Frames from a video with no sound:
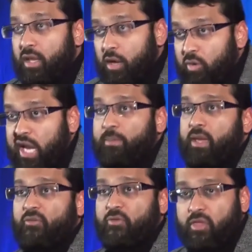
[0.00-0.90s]
In
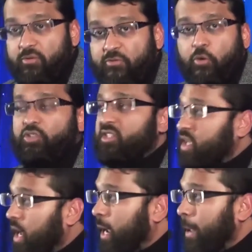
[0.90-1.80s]
Arabia, for the first
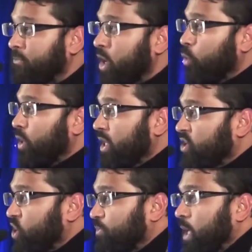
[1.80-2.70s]
time,
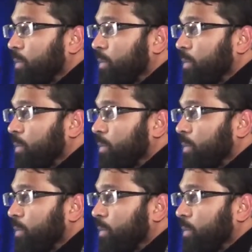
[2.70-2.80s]
religious